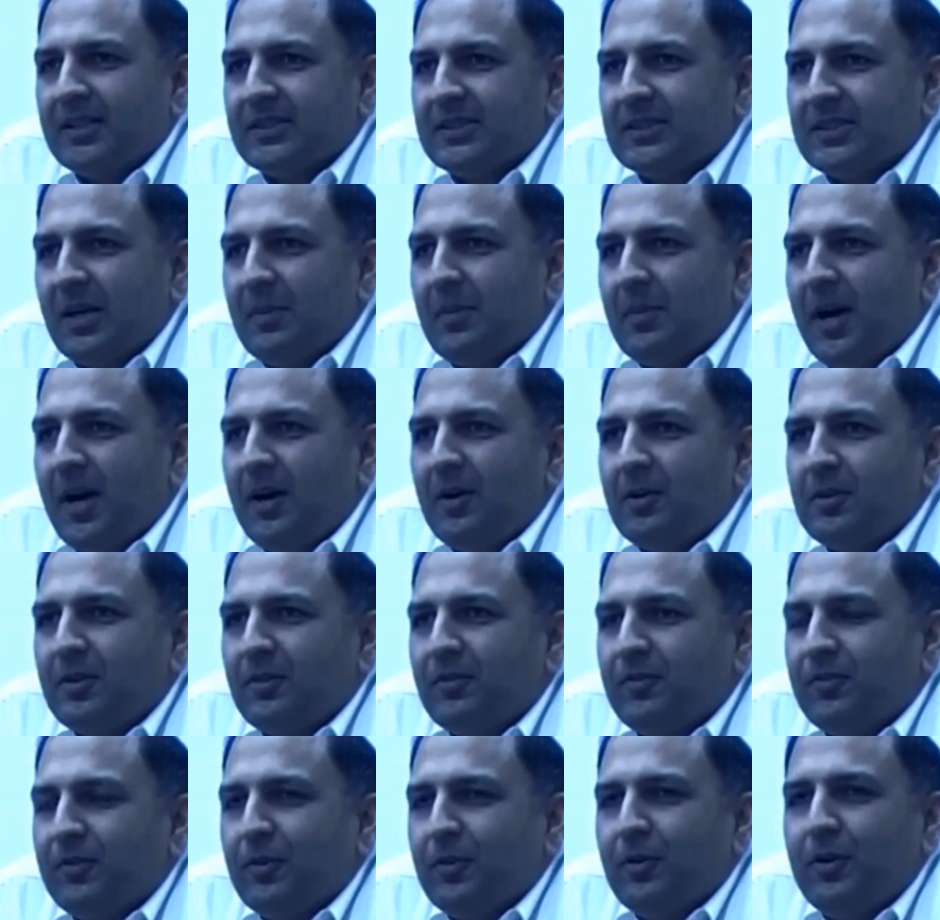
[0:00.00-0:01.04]
somehow
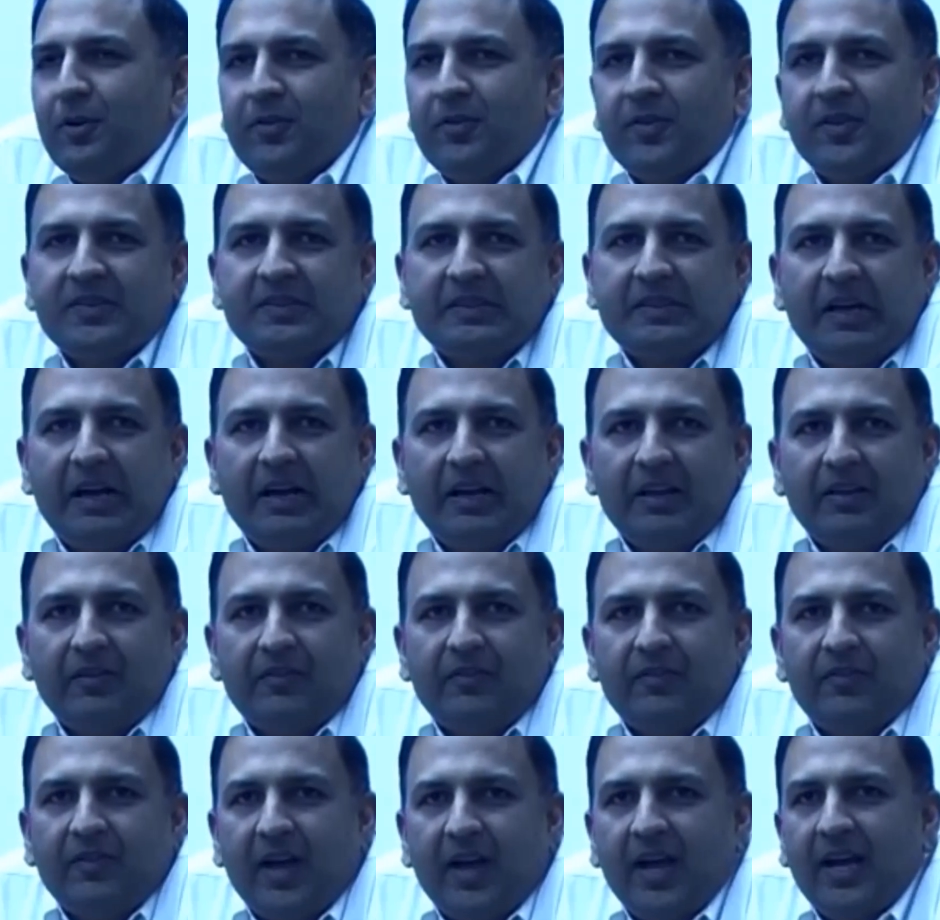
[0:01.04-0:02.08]
the flow of his
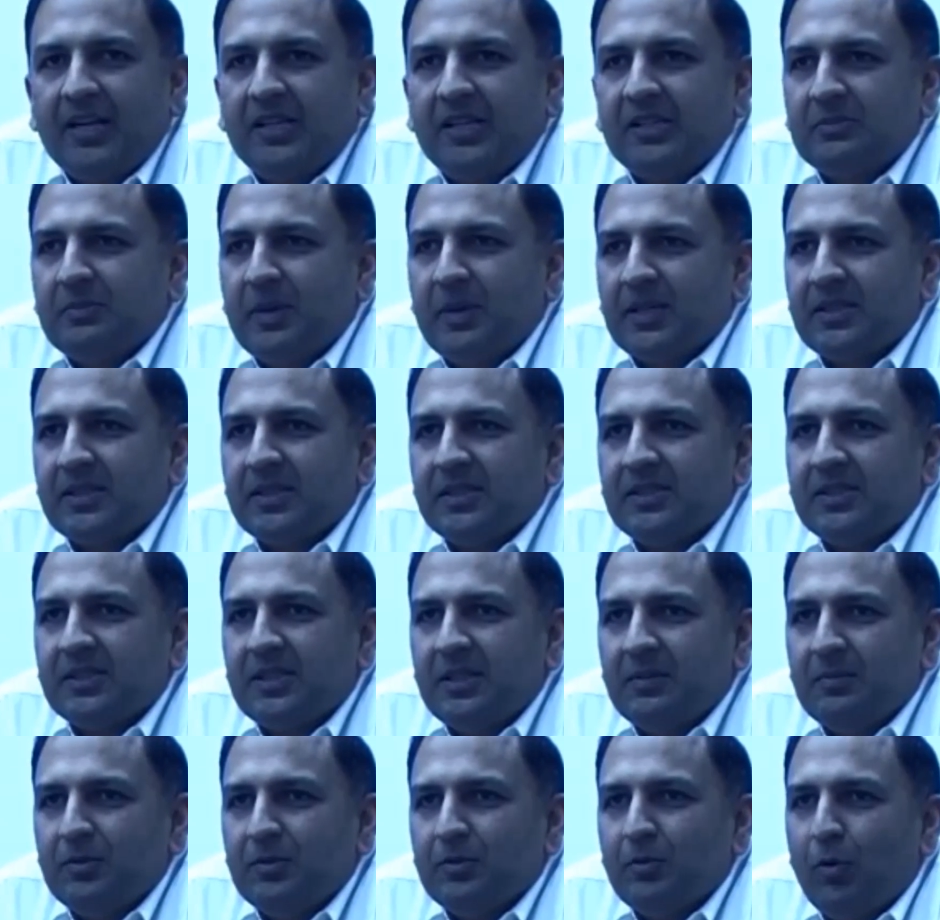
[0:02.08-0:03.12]
life and his message
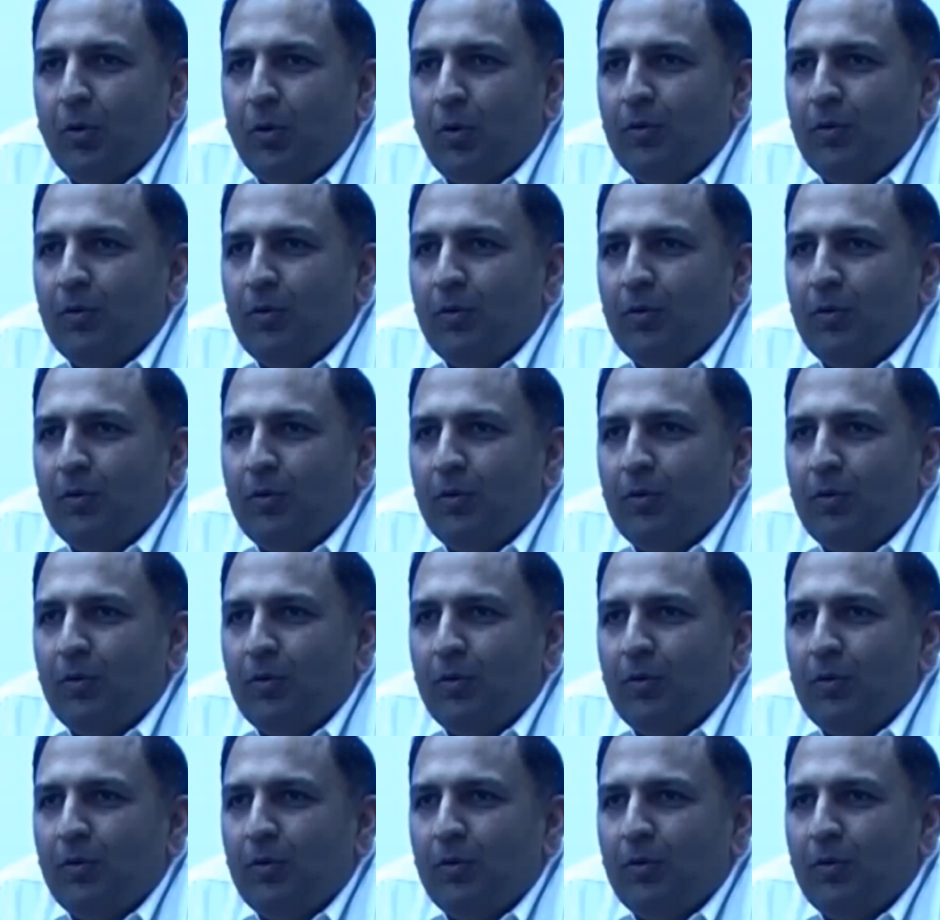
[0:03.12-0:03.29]
seem to